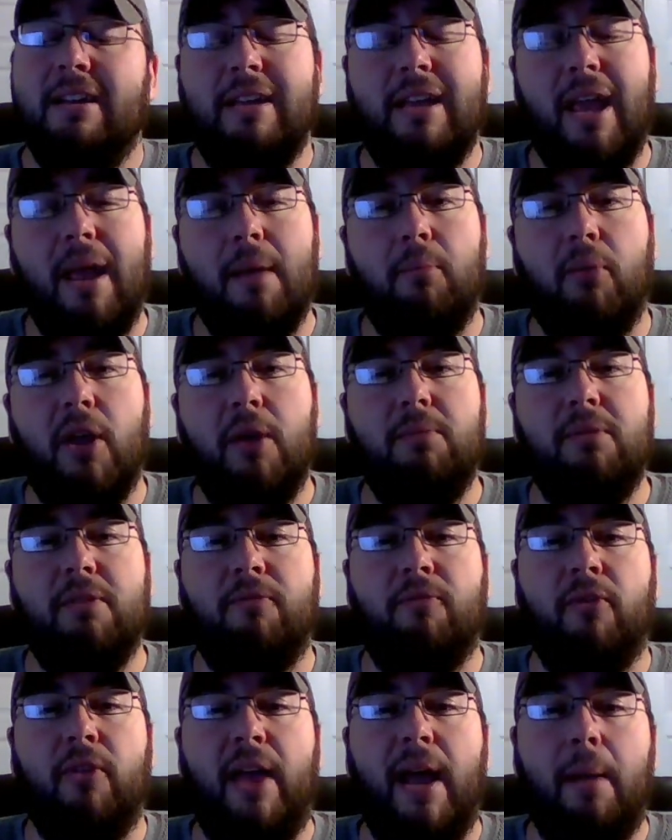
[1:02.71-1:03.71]
Can't blame you
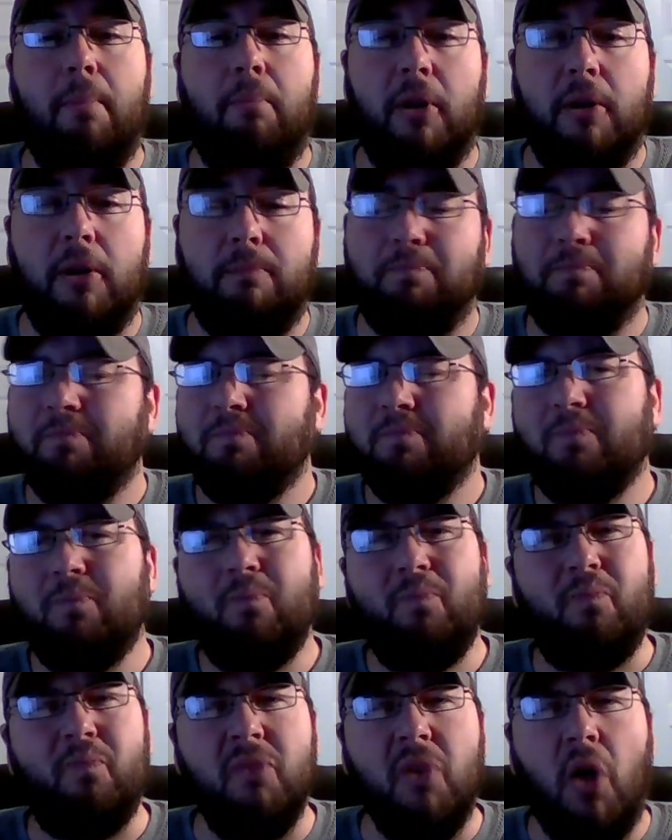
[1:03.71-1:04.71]
for that. But
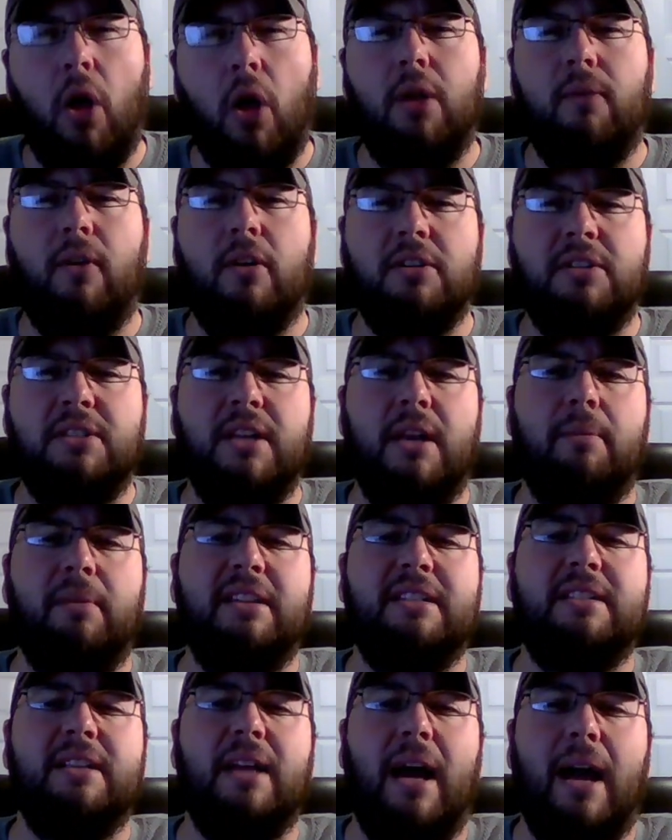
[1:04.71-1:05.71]
all of our
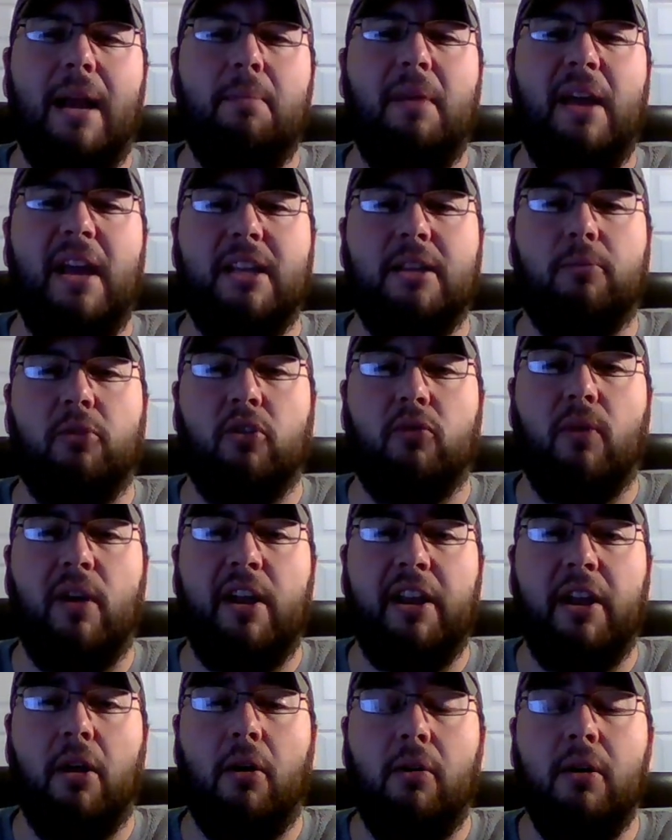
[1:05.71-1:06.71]
segments on Bang the Book
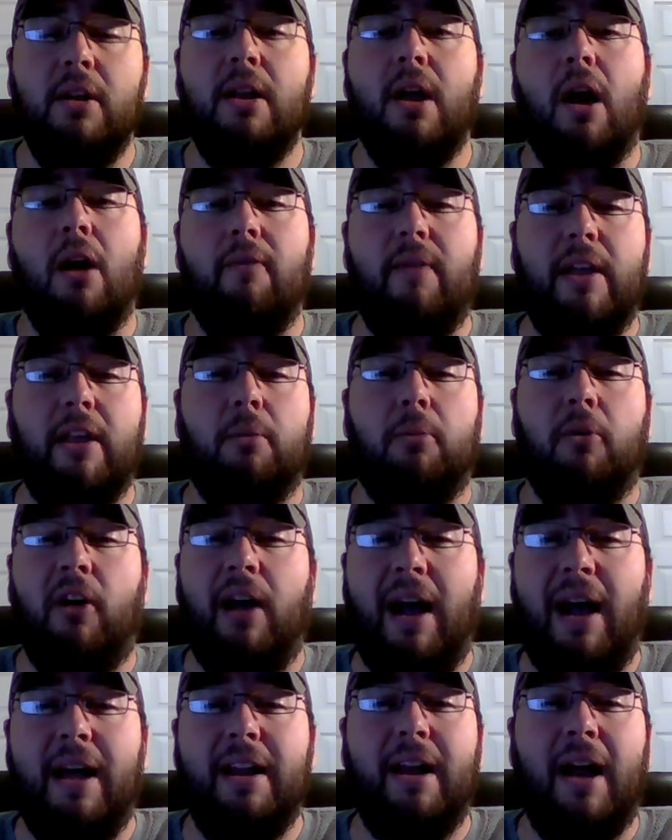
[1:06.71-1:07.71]
Radio available
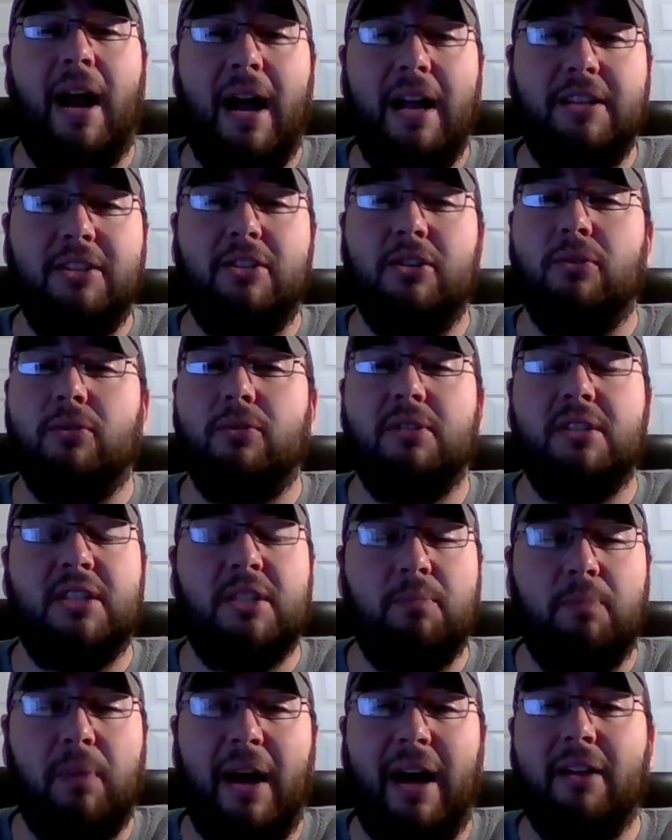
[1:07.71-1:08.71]
on iTunes,
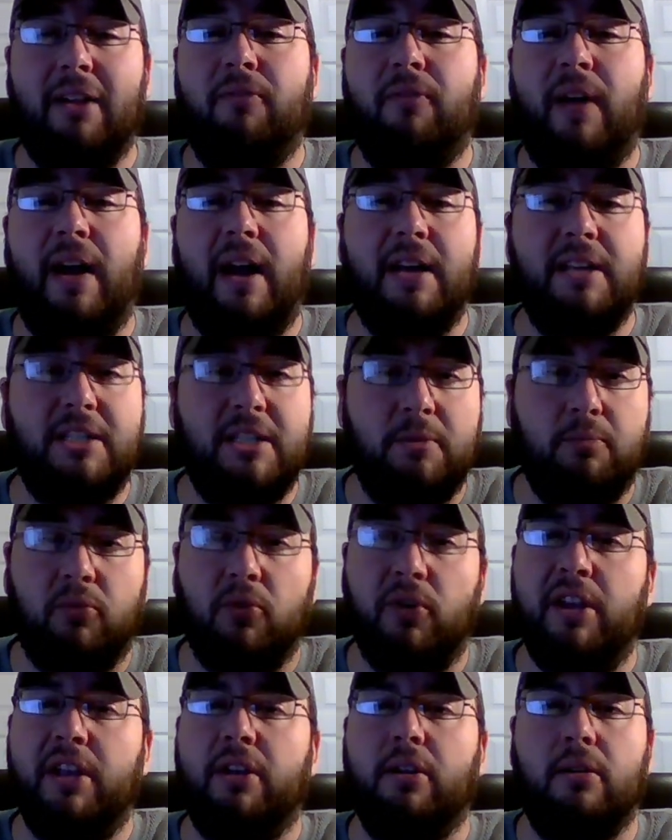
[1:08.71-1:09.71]
Spotify,
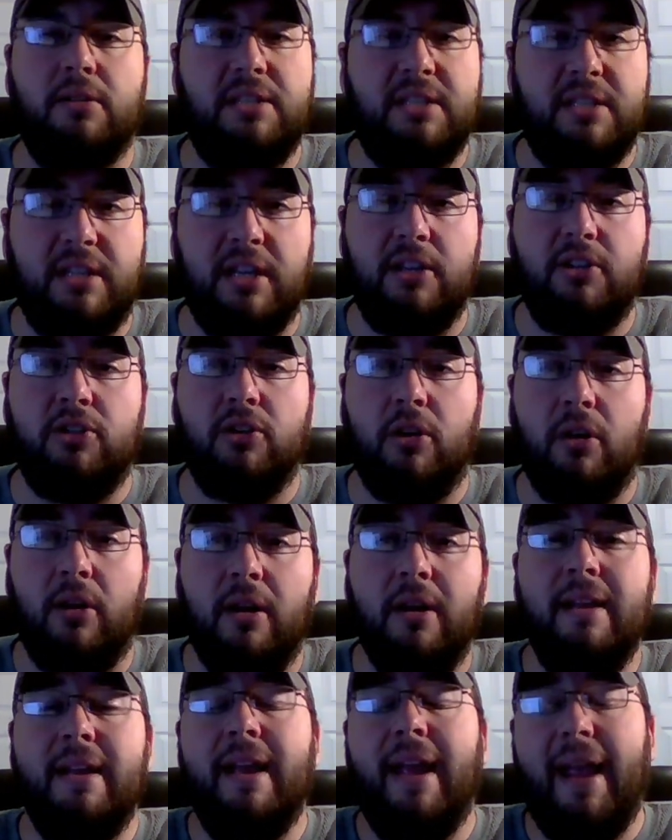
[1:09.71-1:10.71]
Spreaker,
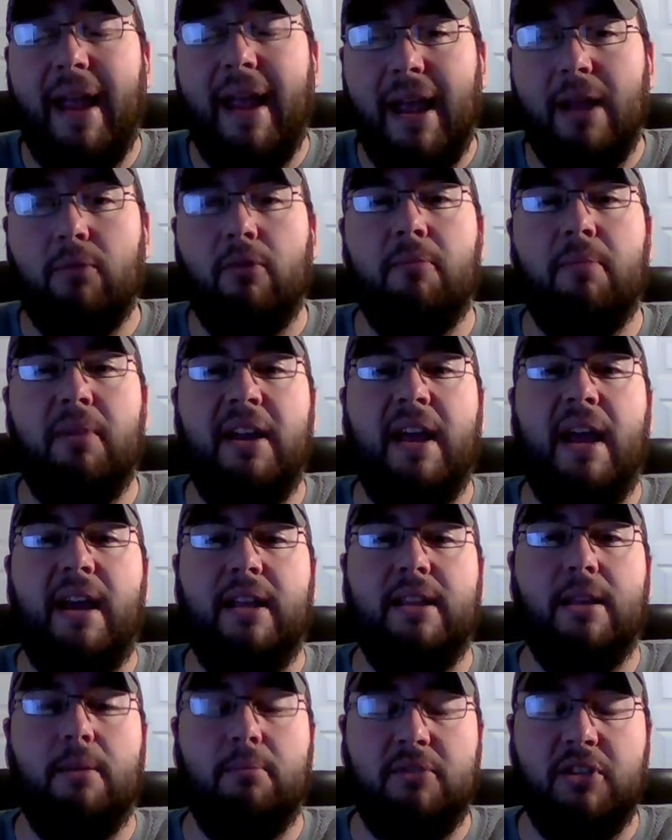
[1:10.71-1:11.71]
Stitcher, and we've been
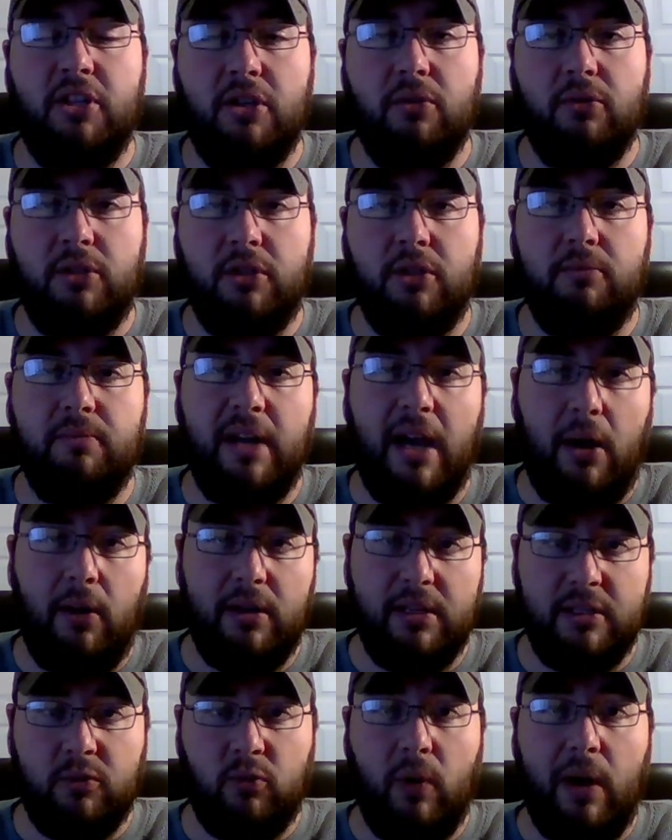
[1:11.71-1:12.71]
adding them to YouTube now
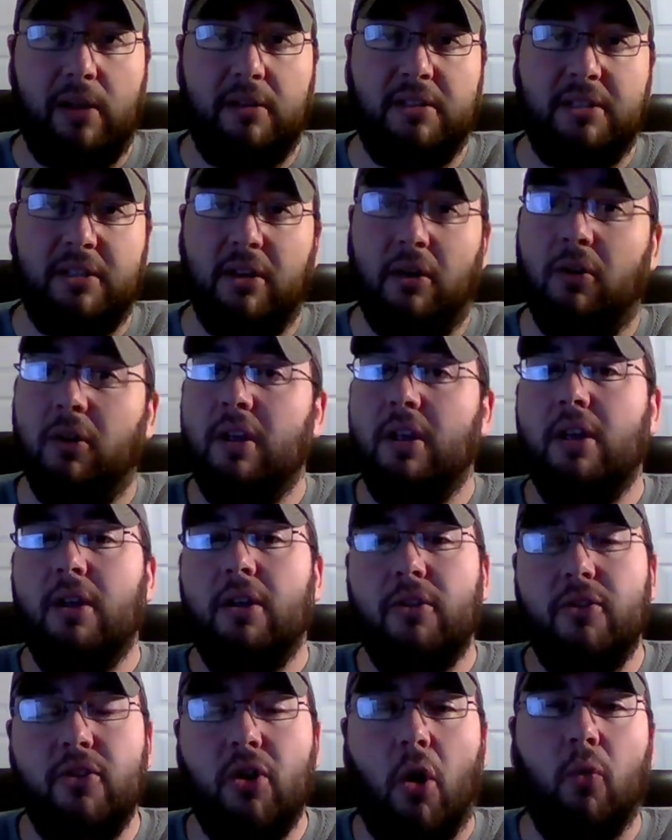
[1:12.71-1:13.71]
as well. So
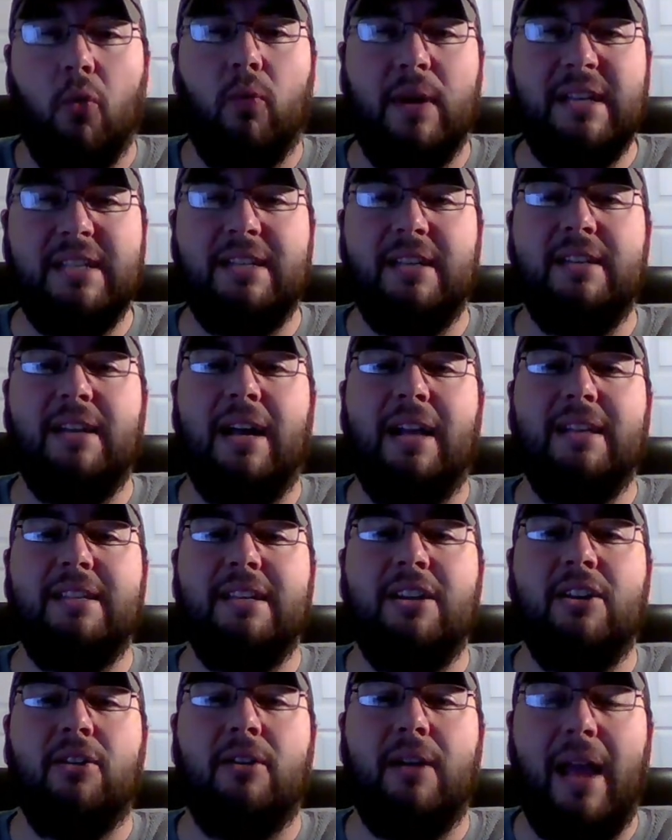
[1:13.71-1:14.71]
no reason not
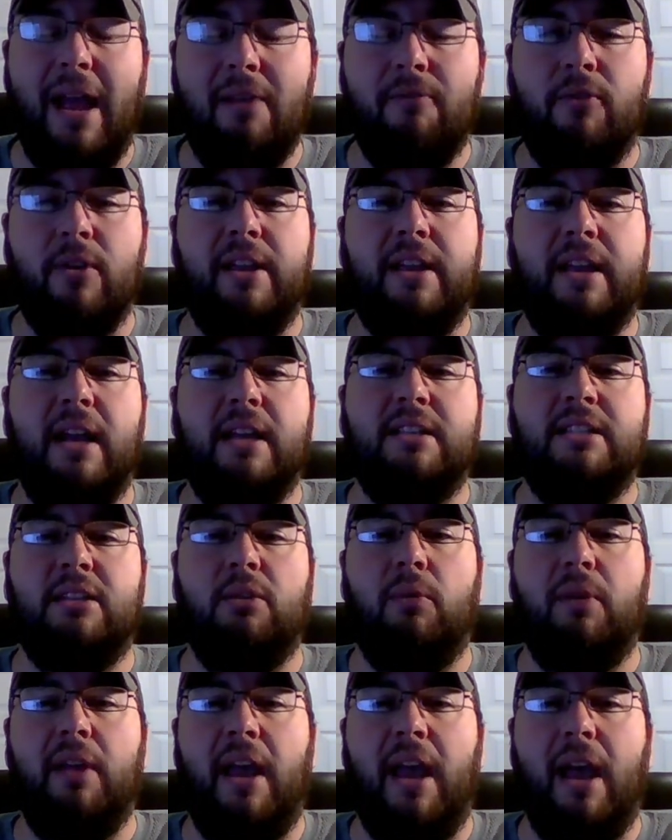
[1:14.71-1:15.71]
to hear every guest
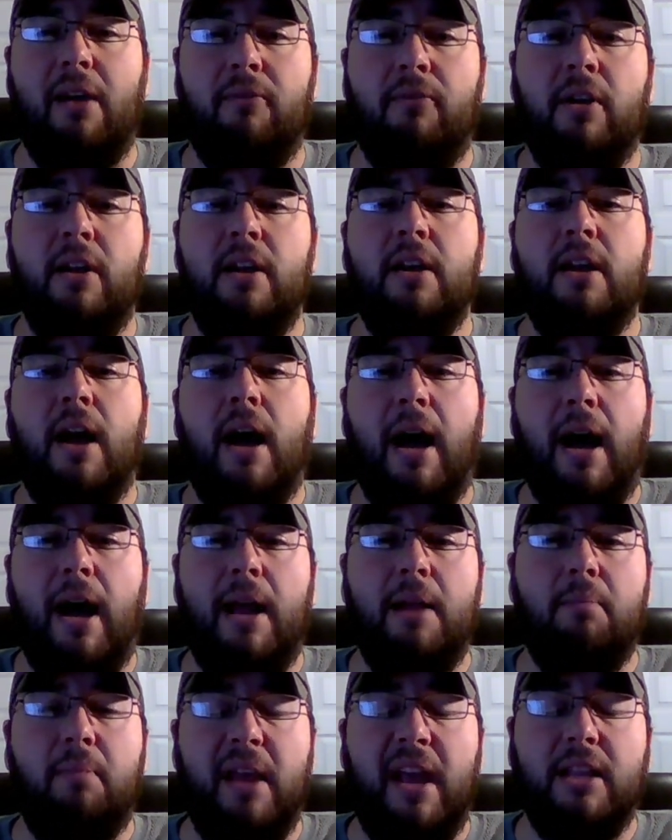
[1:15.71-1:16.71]
that we have
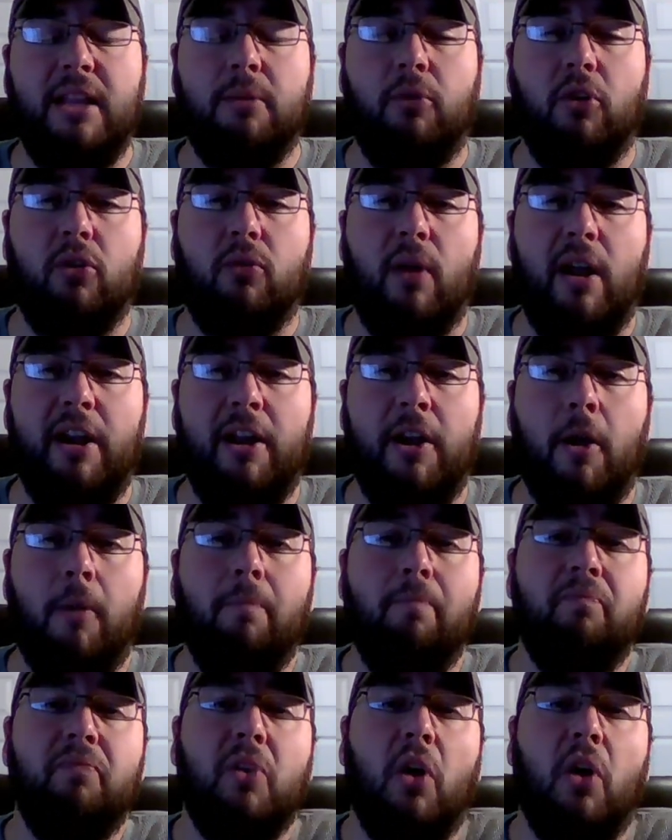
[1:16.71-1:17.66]
on Bang the Book Radio.